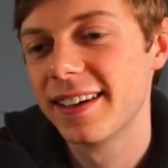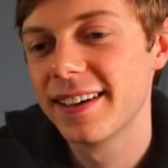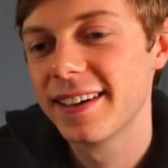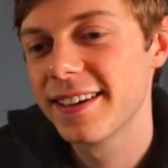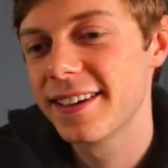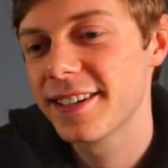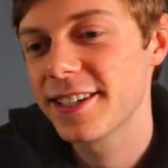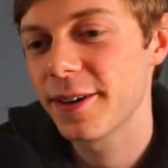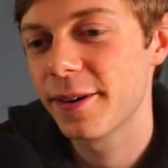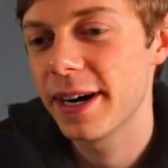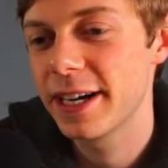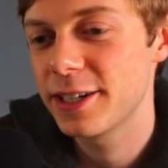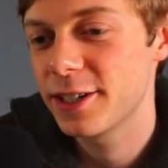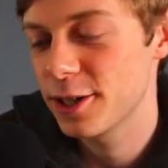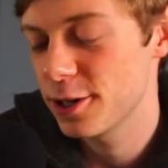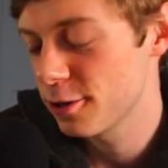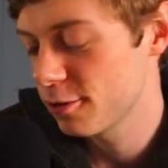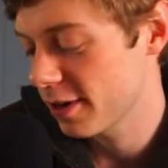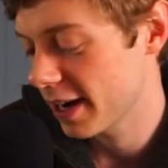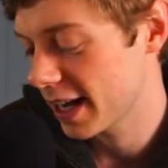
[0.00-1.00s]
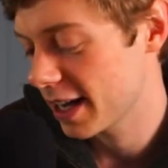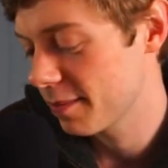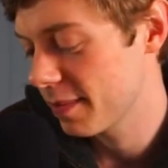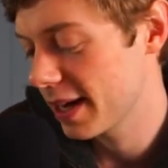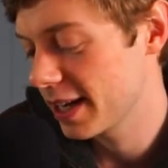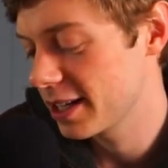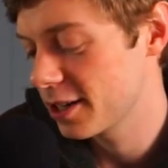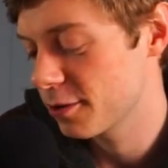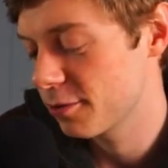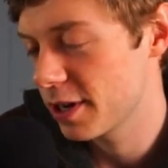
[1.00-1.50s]
So I do
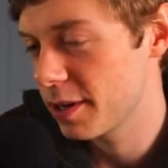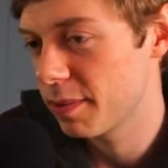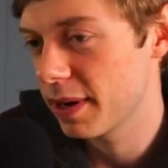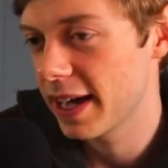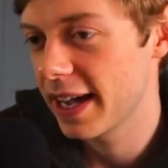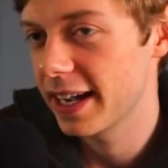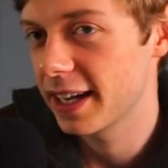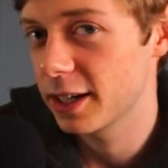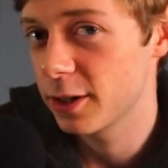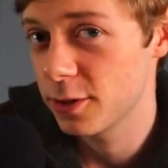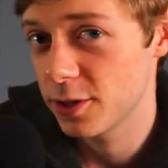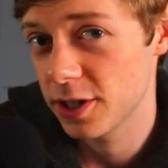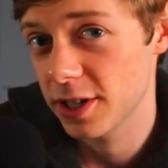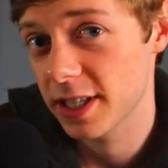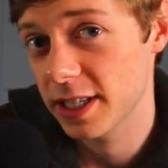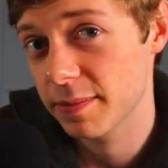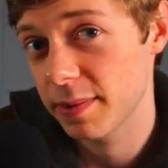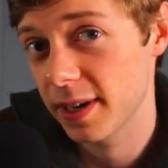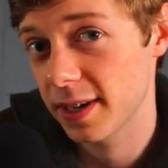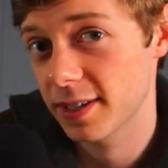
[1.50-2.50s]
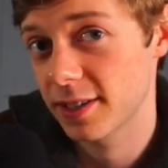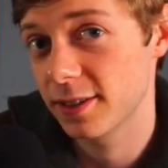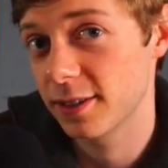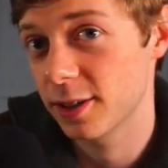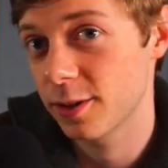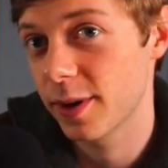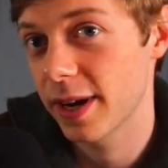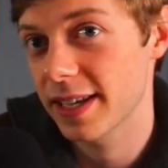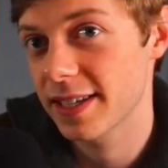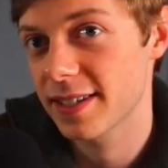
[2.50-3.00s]
recommend replaying Lucien's personal
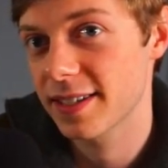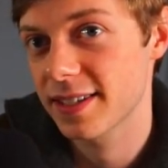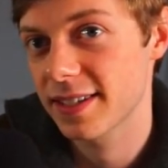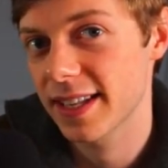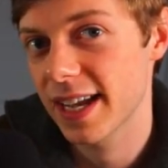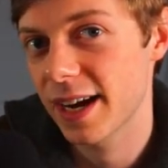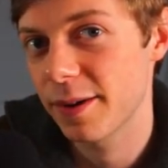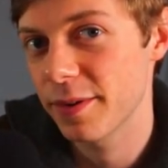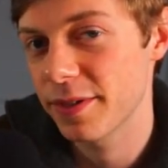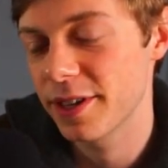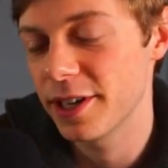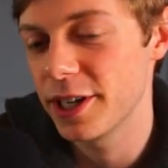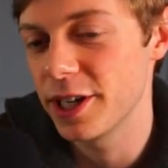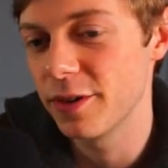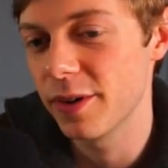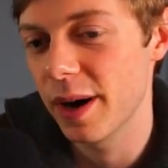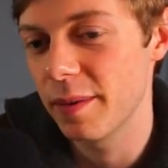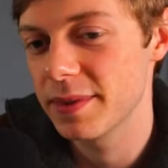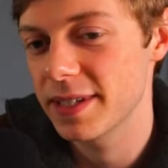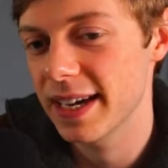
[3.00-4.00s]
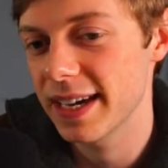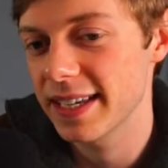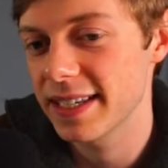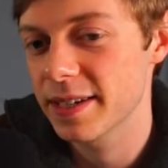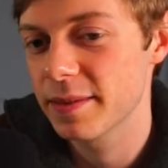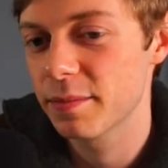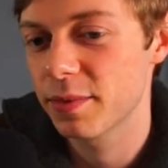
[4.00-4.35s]
quests now with the new update,